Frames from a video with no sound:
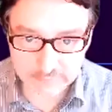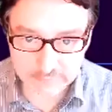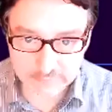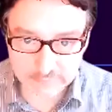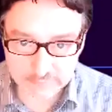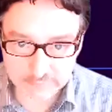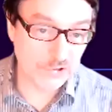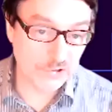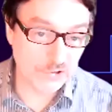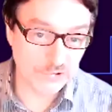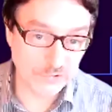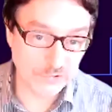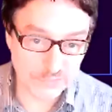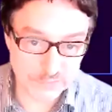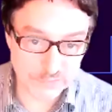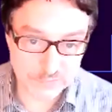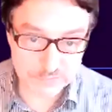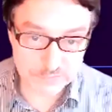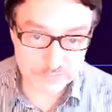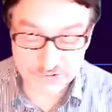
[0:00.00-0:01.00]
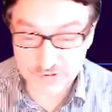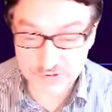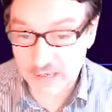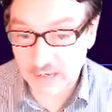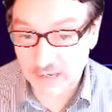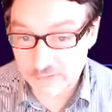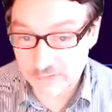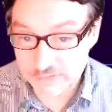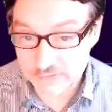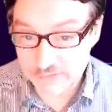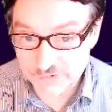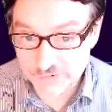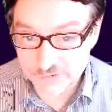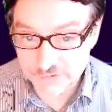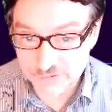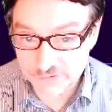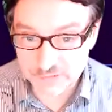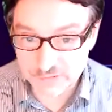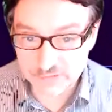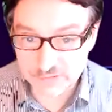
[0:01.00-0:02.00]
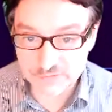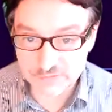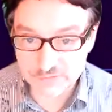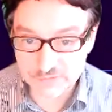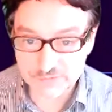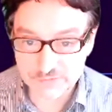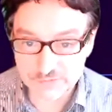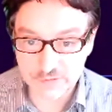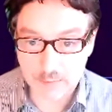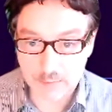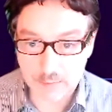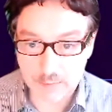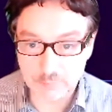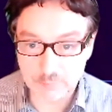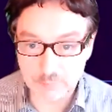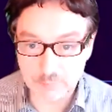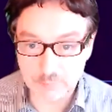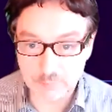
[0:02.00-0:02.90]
on the science and its applications,